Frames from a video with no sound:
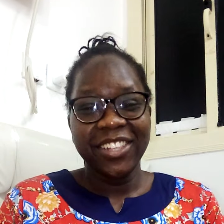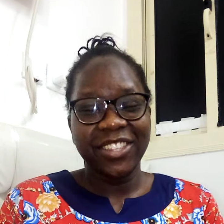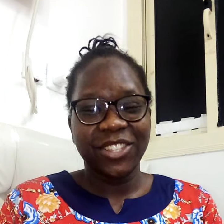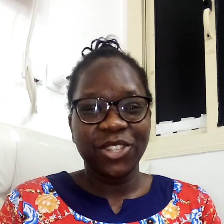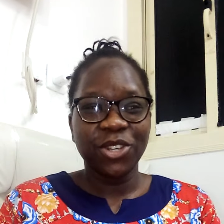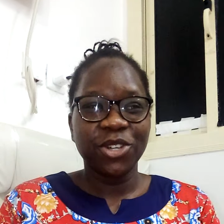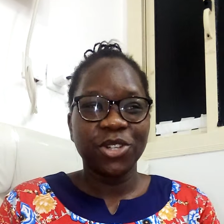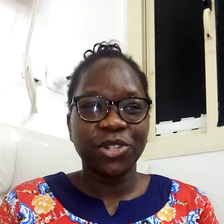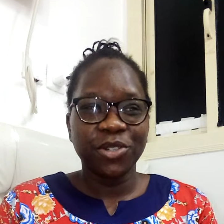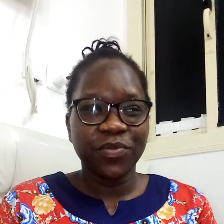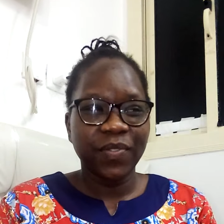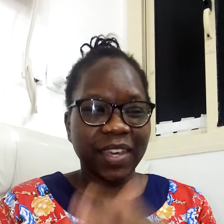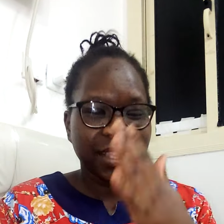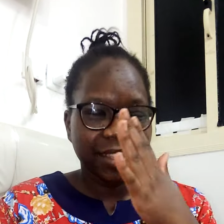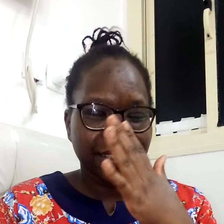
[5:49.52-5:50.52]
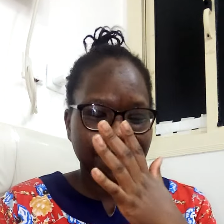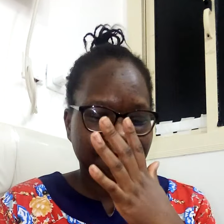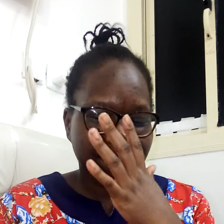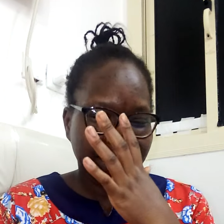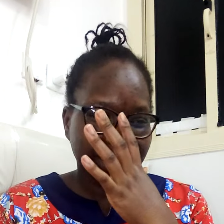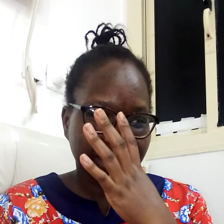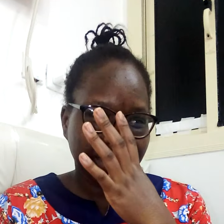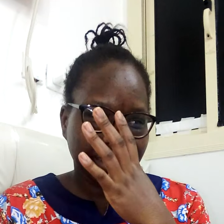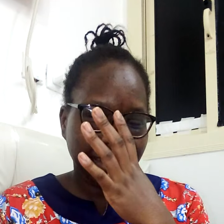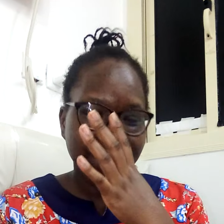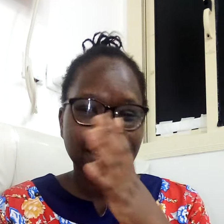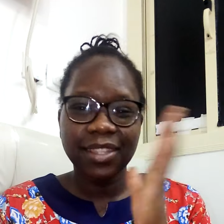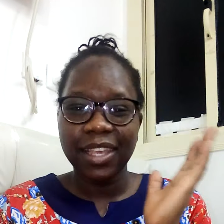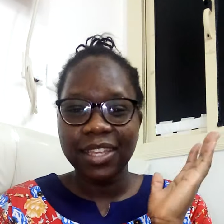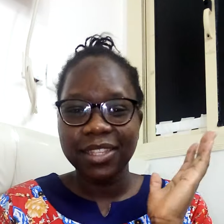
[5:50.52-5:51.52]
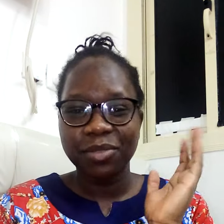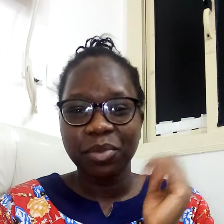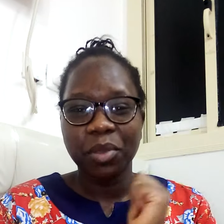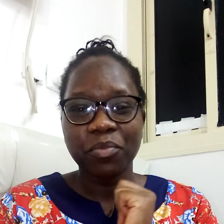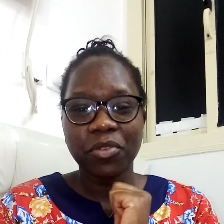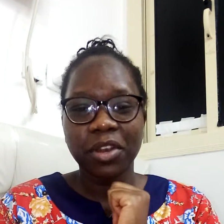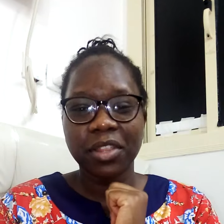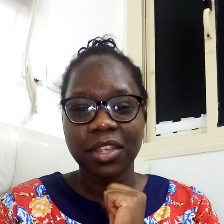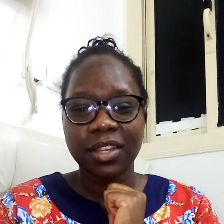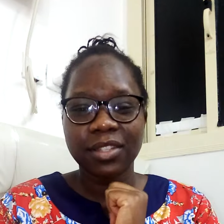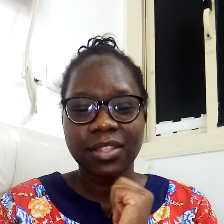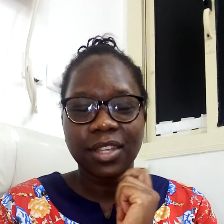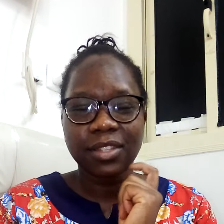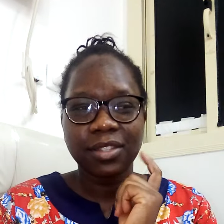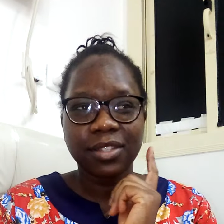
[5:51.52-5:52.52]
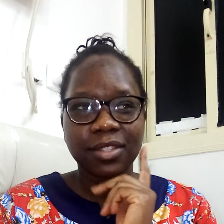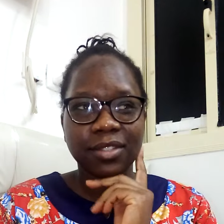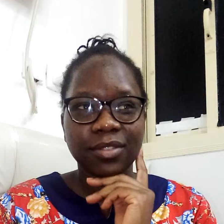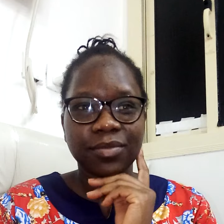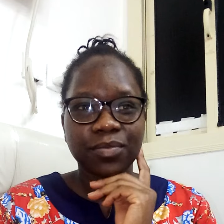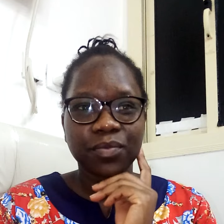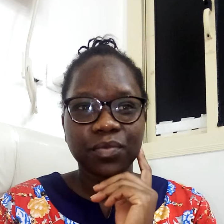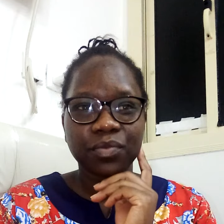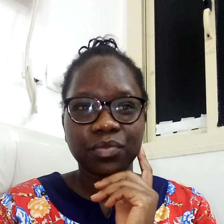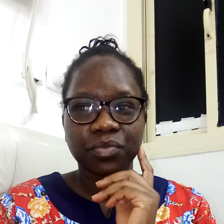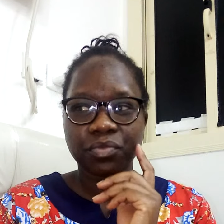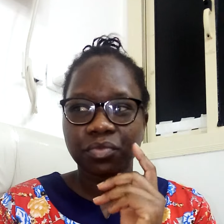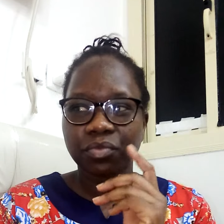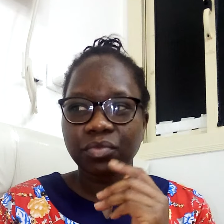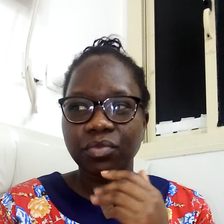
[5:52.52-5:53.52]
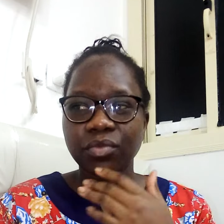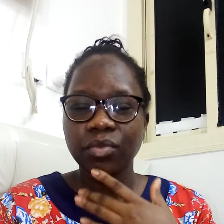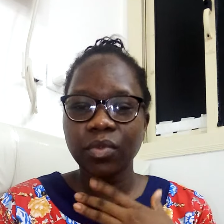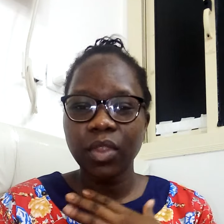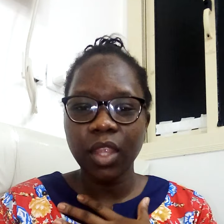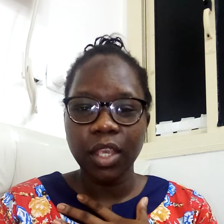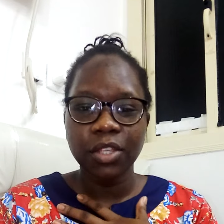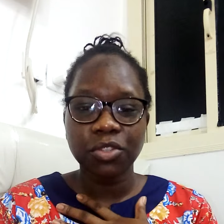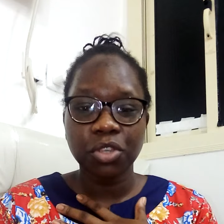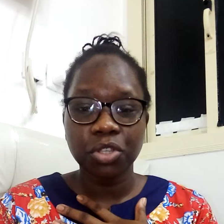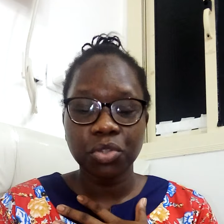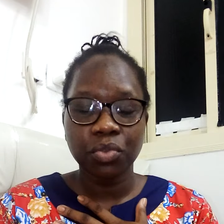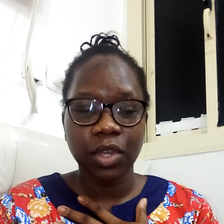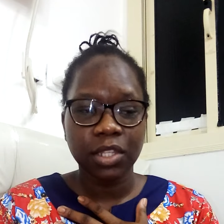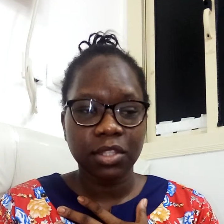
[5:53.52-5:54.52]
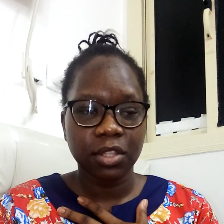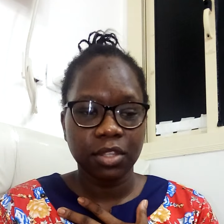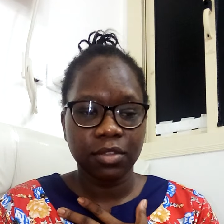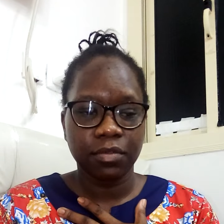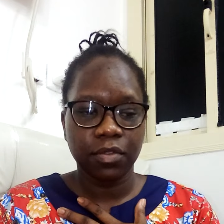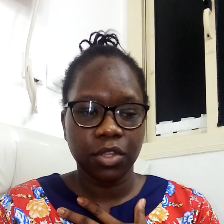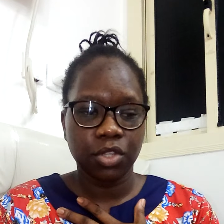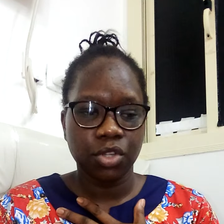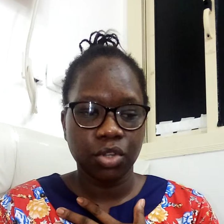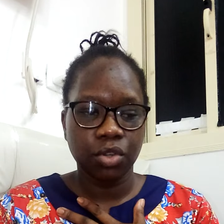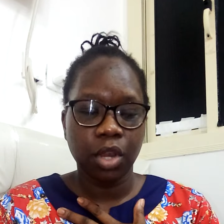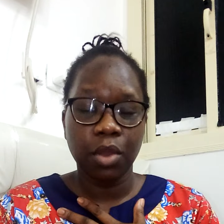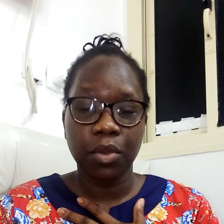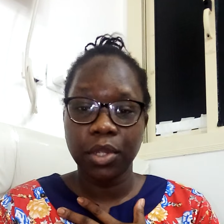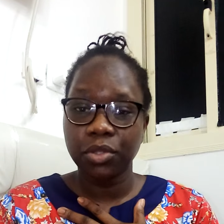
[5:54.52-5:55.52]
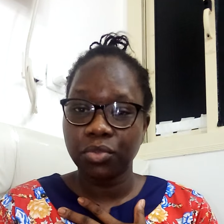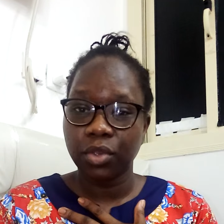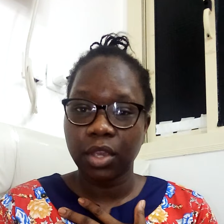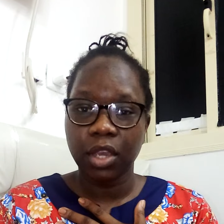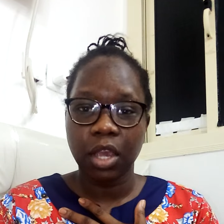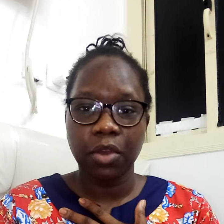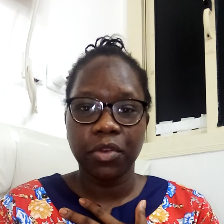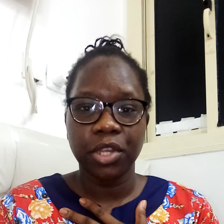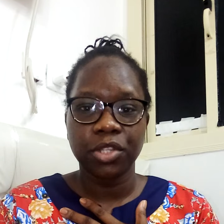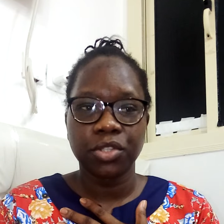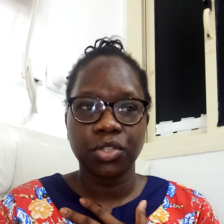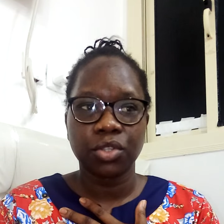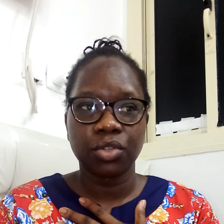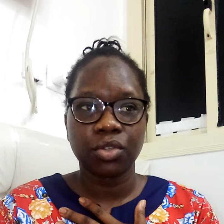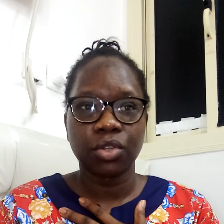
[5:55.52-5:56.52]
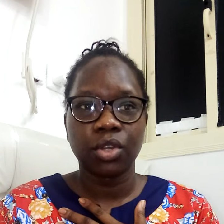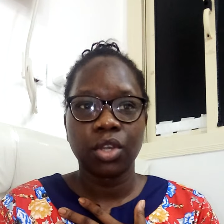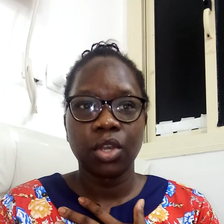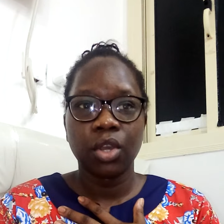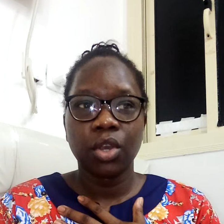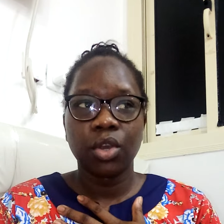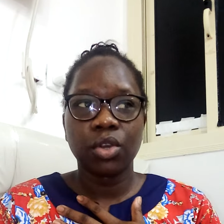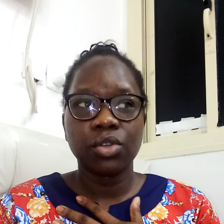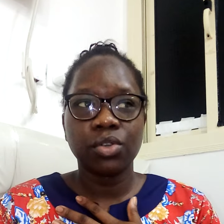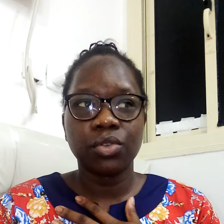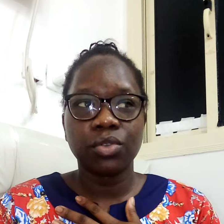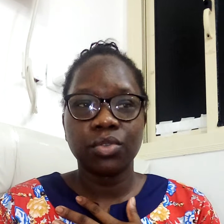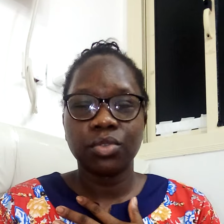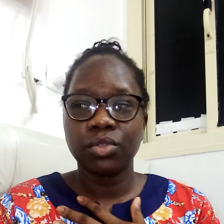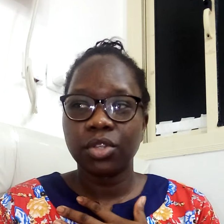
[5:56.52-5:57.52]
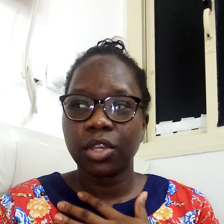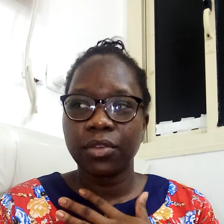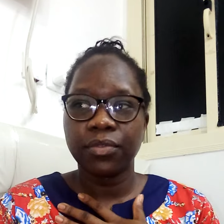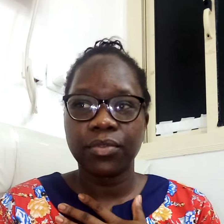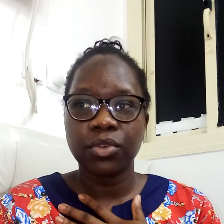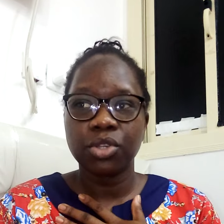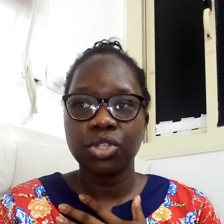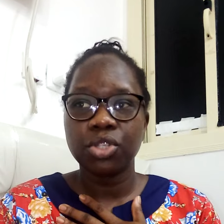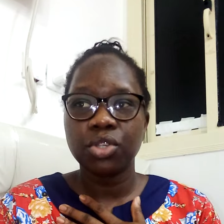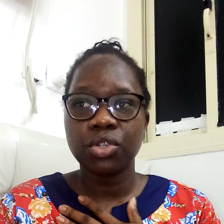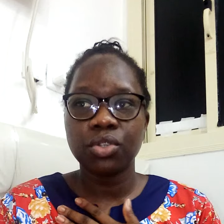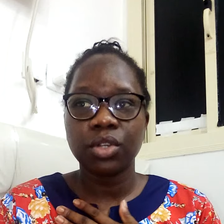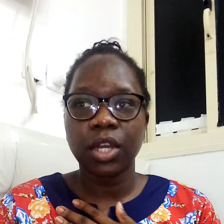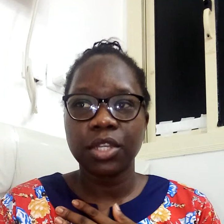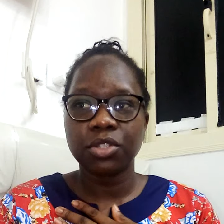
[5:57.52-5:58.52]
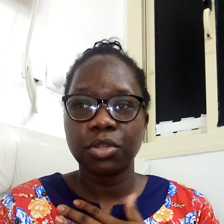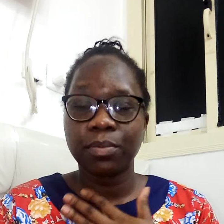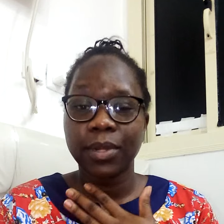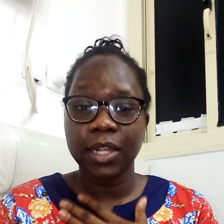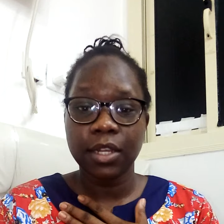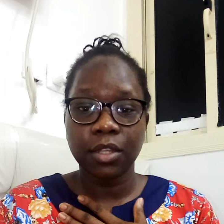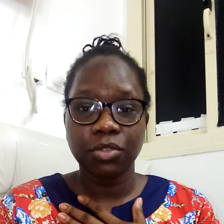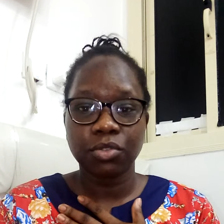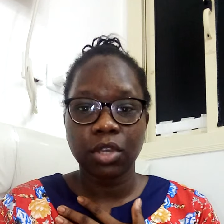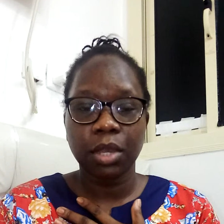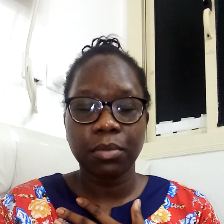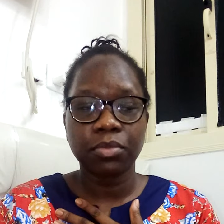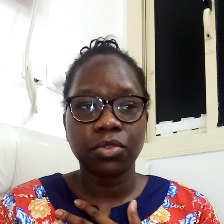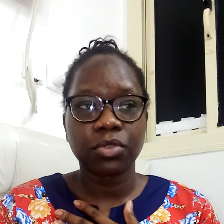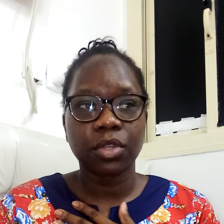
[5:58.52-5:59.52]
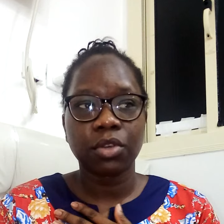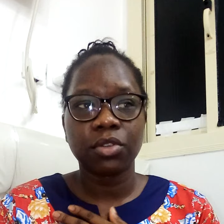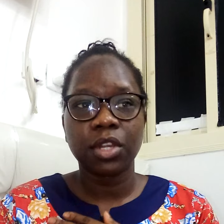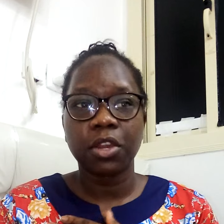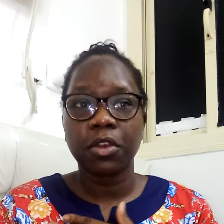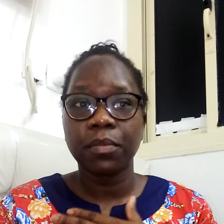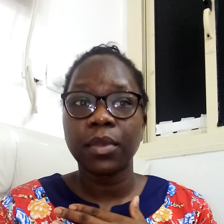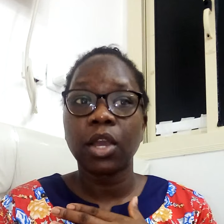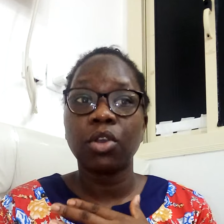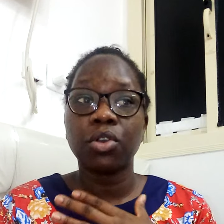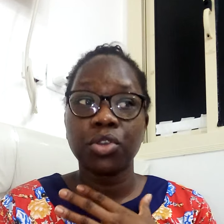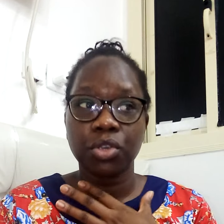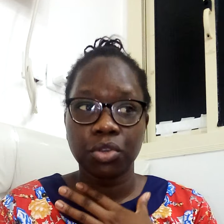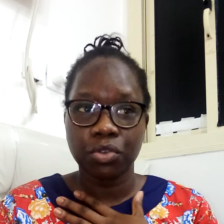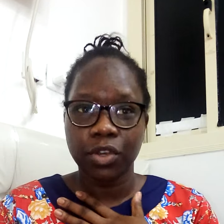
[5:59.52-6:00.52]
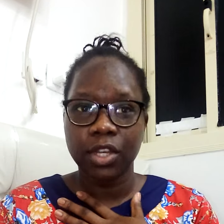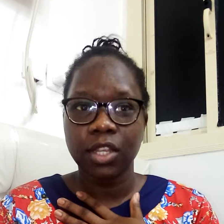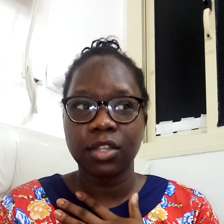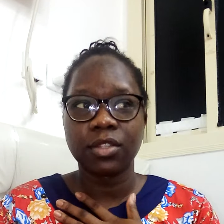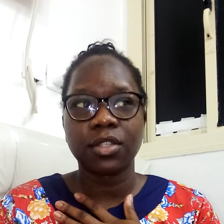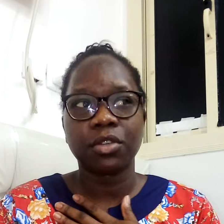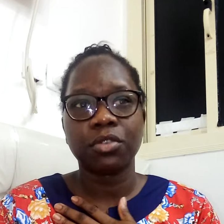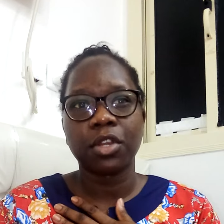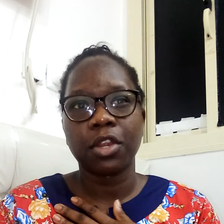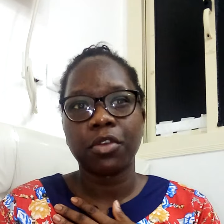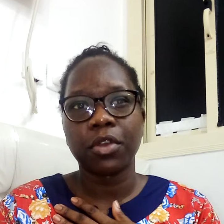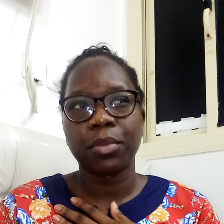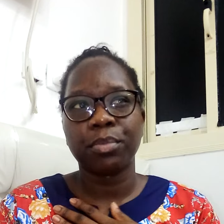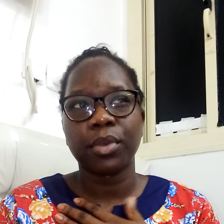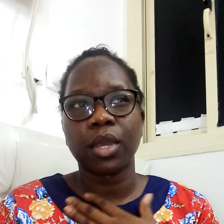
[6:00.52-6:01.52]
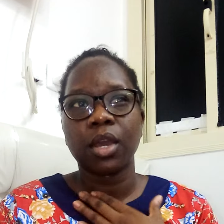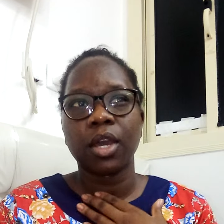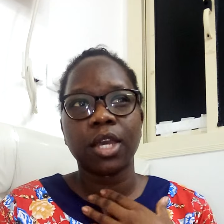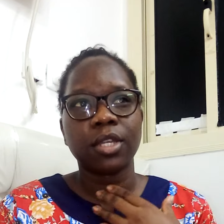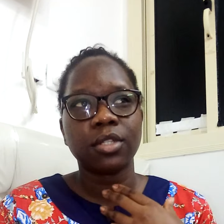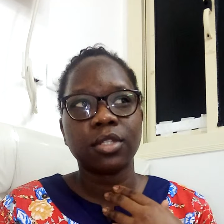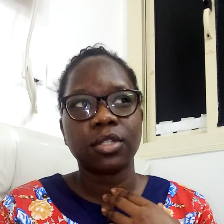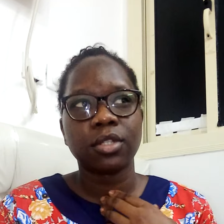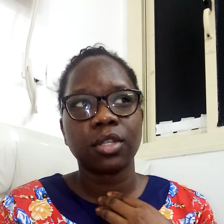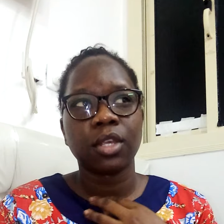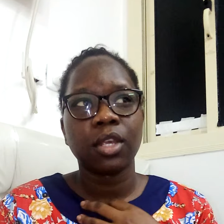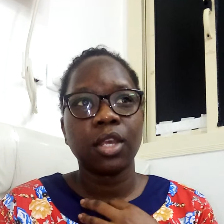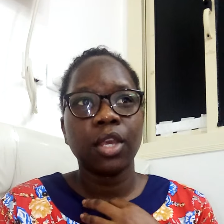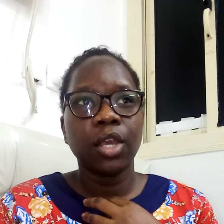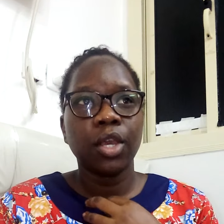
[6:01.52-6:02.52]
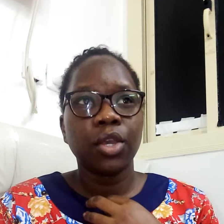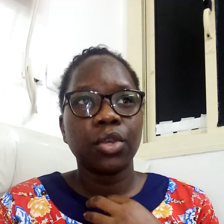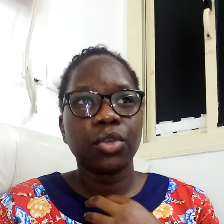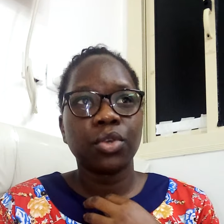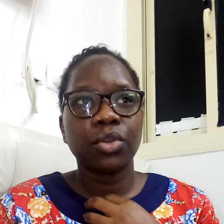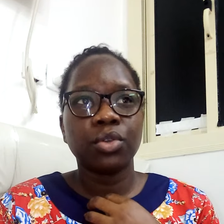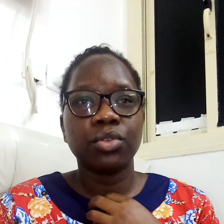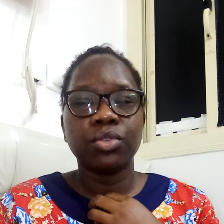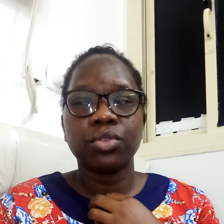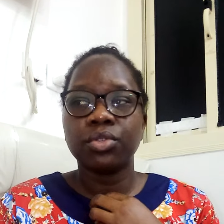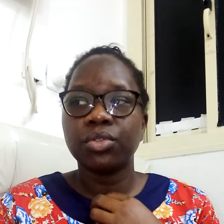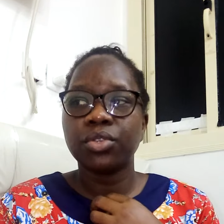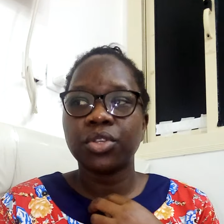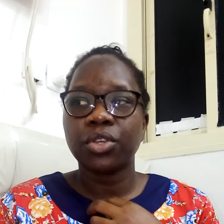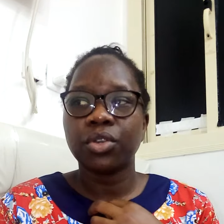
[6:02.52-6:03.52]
So my sisters, my brothers that is going to watch this video, I want to encourage you. Oh, if you're new and you're planning to come to Saudi Arabia, or you're already in Saudi Arabia and your